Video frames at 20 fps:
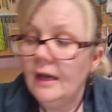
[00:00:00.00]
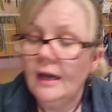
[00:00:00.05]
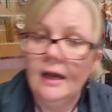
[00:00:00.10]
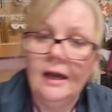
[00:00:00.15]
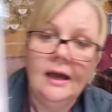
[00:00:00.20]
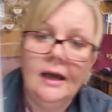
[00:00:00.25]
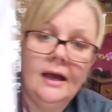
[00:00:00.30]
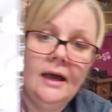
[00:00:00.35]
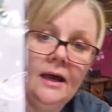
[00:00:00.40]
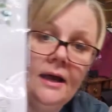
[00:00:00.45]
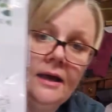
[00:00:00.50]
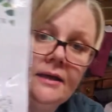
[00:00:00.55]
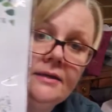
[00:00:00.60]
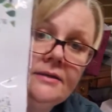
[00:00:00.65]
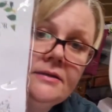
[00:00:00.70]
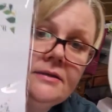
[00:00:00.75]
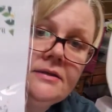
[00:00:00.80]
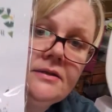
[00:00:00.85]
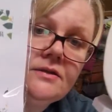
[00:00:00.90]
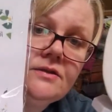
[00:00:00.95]

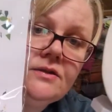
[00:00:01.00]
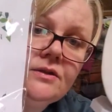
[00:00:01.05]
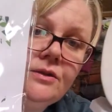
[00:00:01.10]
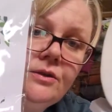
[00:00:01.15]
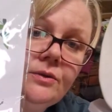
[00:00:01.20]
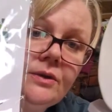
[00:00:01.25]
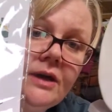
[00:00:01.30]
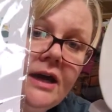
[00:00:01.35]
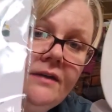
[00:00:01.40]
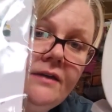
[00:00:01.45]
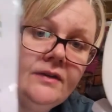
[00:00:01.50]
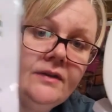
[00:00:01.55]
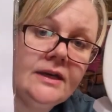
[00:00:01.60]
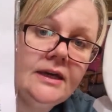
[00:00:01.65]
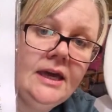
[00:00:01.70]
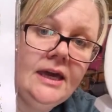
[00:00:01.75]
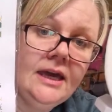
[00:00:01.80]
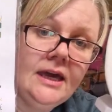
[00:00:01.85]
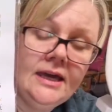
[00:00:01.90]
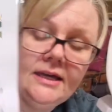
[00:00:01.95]
And so you'll get the
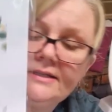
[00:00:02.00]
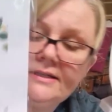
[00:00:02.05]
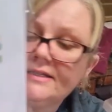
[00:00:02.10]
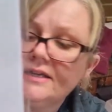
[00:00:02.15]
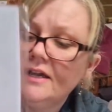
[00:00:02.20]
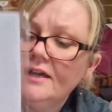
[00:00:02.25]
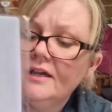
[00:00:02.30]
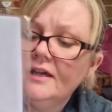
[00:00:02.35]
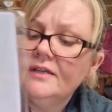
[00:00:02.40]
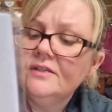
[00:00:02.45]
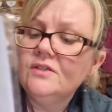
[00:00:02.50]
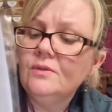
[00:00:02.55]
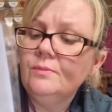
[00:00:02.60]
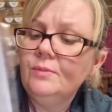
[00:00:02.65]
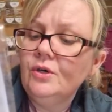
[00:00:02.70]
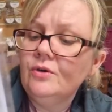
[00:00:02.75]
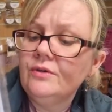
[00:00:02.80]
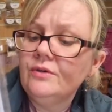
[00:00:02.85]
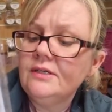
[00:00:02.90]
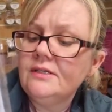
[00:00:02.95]
kit. To be
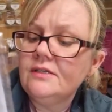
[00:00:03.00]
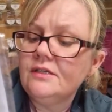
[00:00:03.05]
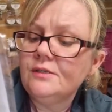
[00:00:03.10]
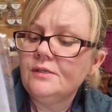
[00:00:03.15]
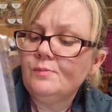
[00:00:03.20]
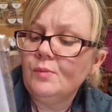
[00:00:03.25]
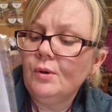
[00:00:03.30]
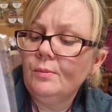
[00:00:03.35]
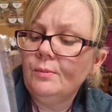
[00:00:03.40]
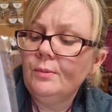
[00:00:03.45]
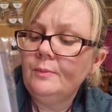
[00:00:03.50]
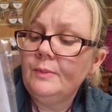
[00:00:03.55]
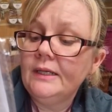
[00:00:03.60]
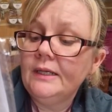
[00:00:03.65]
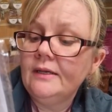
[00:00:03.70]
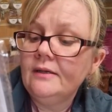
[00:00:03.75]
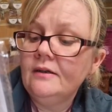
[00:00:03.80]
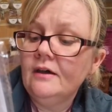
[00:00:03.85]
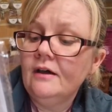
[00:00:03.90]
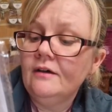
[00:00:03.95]
honest, there's probably
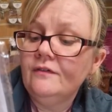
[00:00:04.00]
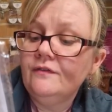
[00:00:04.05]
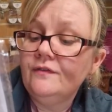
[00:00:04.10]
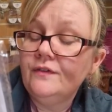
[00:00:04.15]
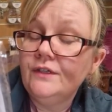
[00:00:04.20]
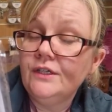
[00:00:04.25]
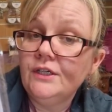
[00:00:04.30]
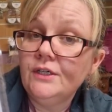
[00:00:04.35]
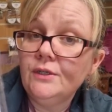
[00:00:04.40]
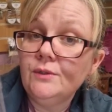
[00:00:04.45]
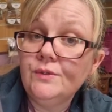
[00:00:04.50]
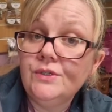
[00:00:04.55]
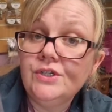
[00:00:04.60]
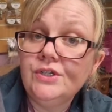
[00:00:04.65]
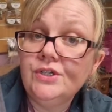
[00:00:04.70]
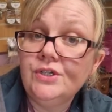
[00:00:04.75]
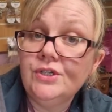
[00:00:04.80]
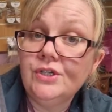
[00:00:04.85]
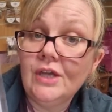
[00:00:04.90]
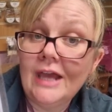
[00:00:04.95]
enough for you
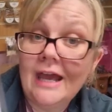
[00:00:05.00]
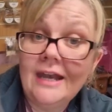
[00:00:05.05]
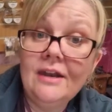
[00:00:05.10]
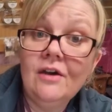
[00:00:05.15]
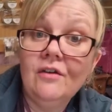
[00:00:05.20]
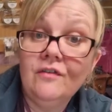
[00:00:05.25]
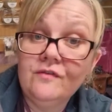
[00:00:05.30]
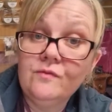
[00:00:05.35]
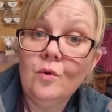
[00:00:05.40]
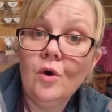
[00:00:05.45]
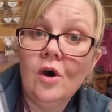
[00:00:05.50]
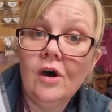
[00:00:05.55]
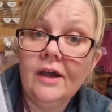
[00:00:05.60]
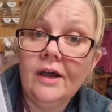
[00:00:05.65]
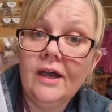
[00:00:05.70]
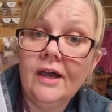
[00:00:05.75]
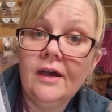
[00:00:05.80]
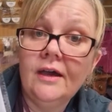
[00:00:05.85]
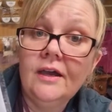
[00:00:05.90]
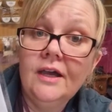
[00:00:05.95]
to do, enough
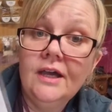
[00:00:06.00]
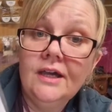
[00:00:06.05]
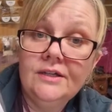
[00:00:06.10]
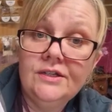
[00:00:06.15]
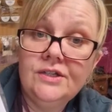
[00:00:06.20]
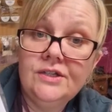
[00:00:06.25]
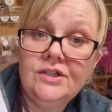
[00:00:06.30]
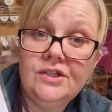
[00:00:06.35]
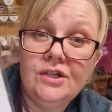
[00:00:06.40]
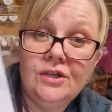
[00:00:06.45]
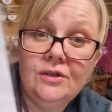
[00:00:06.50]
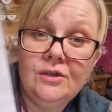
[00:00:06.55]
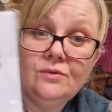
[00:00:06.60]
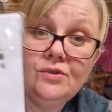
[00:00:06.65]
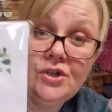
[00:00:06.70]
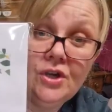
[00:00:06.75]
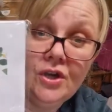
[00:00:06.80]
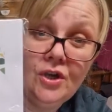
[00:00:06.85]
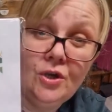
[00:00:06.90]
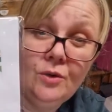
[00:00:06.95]
wire to do
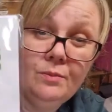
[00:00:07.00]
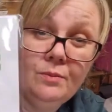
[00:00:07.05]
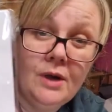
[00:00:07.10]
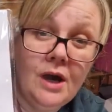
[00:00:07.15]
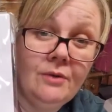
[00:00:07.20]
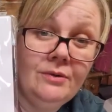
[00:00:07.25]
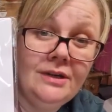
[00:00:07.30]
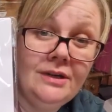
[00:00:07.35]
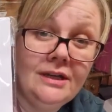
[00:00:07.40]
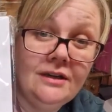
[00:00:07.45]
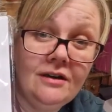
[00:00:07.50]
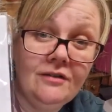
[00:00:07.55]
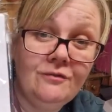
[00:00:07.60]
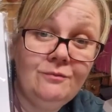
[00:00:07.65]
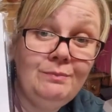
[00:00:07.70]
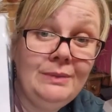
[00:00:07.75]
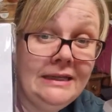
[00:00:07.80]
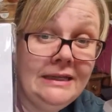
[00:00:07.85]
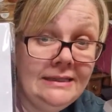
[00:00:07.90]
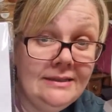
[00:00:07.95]
2, but only enough
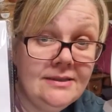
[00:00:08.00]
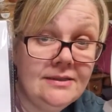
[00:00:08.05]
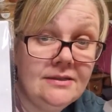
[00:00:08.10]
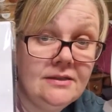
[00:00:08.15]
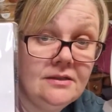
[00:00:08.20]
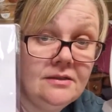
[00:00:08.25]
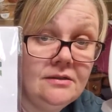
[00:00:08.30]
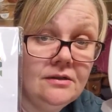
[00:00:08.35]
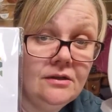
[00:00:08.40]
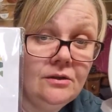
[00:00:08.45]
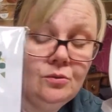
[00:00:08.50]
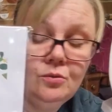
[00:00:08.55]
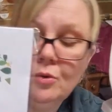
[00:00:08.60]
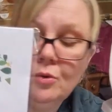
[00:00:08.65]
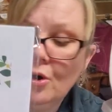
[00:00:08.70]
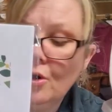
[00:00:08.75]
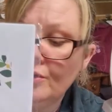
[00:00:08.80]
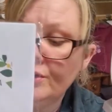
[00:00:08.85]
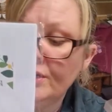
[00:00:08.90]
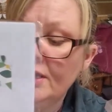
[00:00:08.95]
beads to do
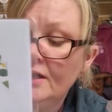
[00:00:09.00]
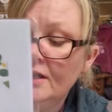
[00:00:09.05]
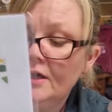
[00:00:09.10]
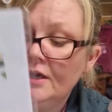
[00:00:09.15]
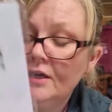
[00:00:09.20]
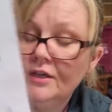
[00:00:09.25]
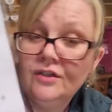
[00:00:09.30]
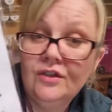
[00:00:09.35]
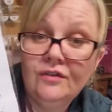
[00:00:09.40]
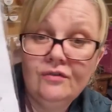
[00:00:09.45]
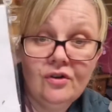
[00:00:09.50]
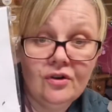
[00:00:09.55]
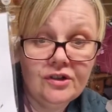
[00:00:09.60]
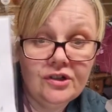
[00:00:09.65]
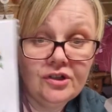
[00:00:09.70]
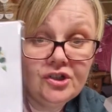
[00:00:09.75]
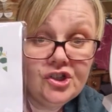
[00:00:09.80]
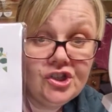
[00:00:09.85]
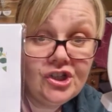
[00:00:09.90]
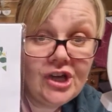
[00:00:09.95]
1. You've got
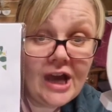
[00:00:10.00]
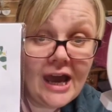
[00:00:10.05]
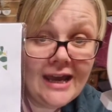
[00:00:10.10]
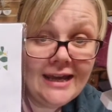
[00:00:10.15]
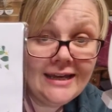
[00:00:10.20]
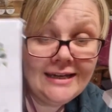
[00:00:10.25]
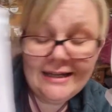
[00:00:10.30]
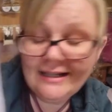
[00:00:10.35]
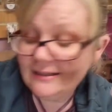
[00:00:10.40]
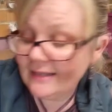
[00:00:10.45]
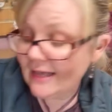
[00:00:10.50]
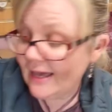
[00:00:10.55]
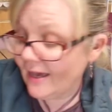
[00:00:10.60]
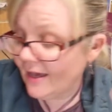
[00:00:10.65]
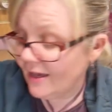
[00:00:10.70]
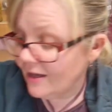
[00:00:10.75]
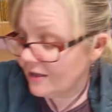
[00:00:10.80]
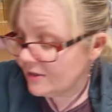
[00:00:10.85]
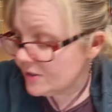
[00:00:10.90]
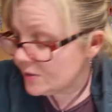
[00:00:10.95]
your chain in
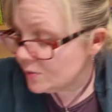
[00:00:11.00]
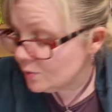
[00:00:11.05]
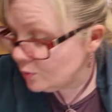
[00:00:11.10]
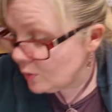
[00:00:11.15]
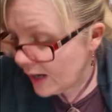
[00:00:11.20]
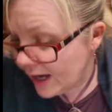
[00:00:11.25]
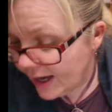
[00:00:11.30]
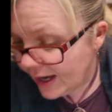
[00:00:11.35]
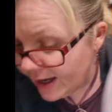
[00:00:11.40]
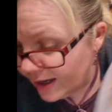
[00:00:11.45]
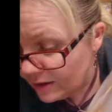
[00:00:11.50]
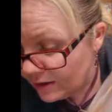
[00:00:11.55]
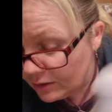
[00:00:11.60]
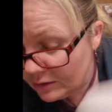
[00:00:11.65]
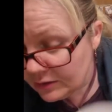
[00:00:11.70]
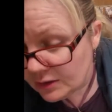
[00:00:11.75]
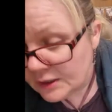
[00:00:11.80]
there as well.